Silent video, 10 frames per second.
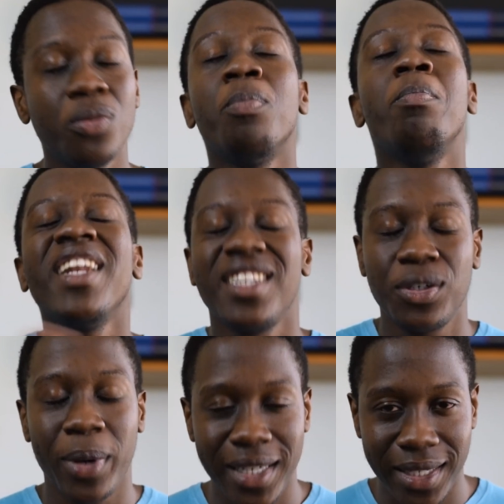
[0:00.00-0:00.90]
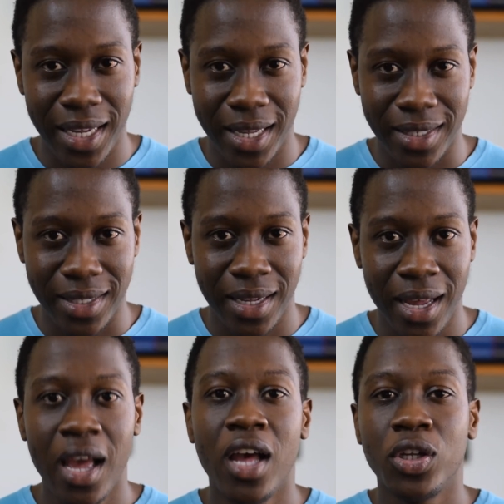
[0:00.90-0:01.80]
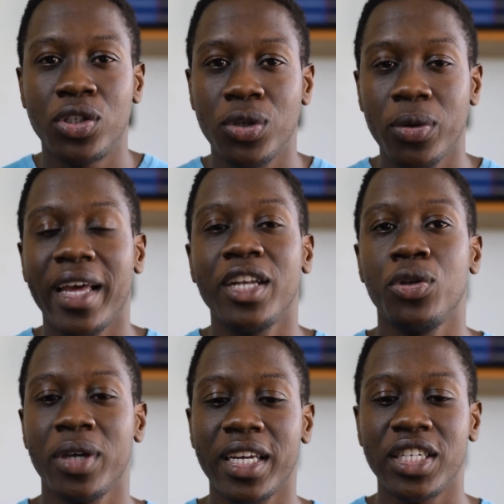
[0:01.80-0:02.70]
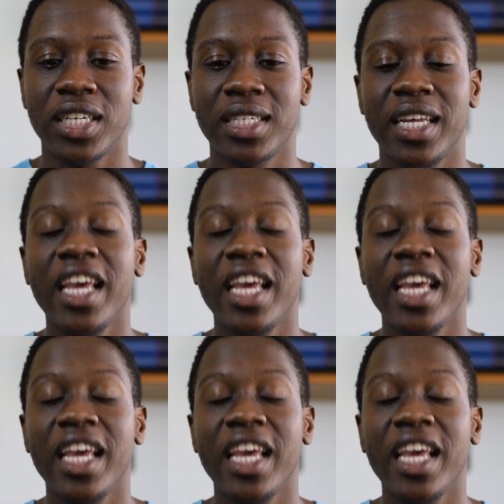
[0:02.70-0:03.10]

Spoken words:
minute 20 seconds, so that you can just